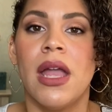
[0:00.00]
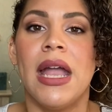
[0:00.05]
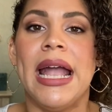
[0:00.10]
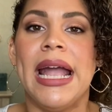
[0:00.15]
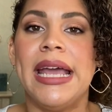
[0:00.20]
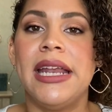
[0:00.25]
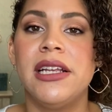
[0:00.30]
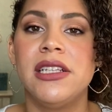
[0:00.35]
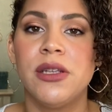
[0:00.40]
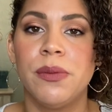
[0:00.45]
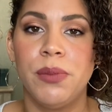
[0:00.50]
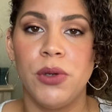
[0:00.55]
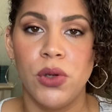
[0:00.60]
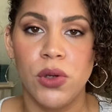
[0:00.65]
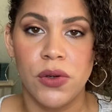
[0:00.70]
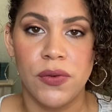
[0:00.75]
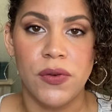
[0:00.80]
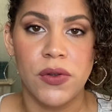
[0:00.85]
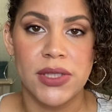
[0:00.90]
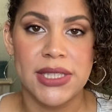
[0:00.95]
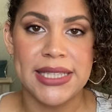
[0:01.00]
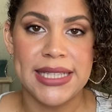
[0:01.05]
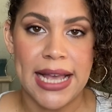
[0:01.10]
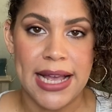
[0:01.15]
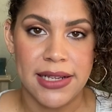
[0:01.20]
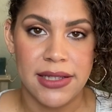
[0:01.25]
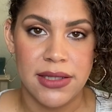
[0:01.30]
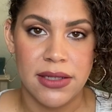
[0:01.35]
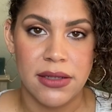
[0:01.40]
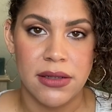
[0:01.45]
it is a beautiful
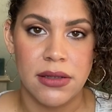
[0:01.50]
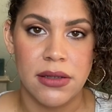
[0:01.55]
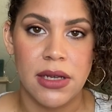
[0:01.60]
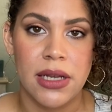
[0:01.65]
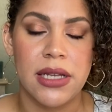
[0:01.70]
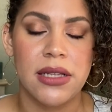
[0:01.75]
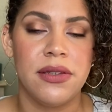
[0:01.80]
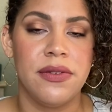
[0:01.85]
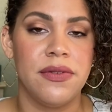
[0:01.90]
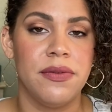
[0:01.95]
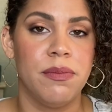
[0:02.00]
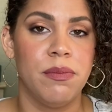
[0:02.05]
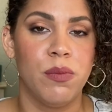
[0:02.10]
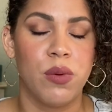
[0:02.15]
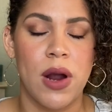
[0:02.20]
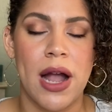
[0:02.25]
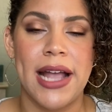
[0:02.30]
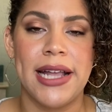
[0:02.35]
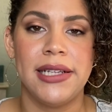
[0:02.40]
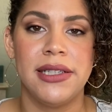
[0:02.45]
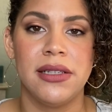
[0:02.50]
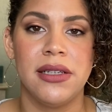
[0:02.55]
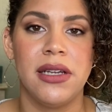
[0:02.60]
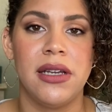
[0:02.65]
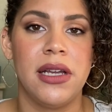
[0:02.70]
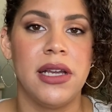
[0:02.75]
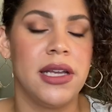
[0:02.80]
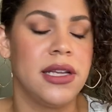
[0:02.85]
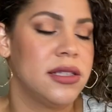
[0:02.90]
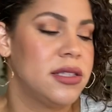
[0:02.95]
scent. It's bright,
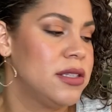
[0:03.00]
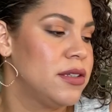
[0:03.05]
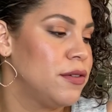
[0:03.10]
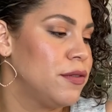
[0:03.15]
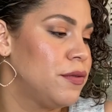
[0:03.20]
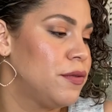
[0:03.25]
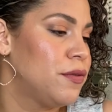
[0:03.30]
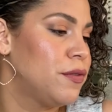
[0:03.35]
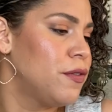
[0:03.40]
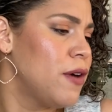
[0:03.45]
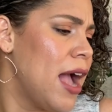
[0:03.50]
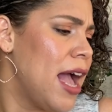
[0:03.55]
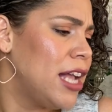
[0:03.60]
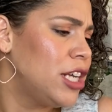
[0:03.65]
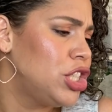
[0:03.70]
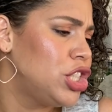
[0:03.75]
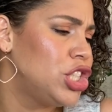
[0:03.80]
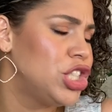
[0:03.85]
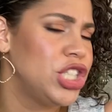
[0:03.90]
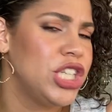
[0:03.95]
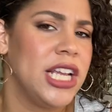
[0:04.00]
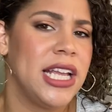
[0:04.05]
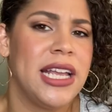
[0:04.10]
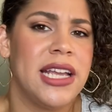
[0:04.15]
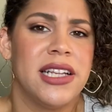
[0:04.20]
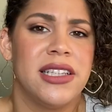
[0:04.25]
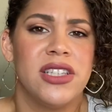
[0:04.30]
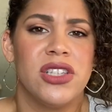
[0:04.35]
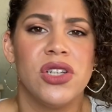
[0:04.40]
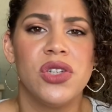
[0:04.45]
it's fresh,
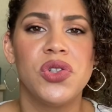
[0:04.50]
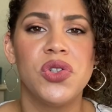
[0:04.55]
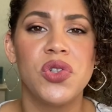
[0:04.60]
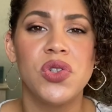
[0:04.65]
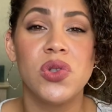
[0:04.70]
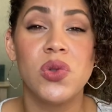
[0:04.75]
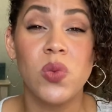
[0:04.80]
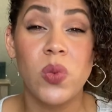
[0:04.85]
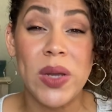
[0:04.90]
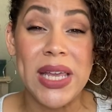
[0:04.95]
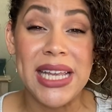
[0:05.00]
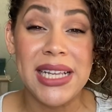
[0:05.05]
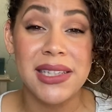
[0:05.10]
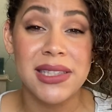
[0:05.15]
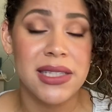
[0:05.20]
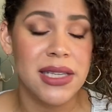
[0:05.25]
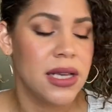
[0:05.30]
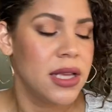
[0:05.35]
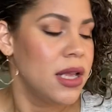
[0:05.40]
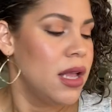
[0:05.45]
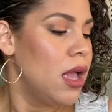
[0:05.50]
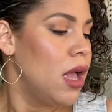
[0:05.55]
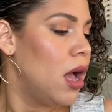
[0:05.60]
it's sweet.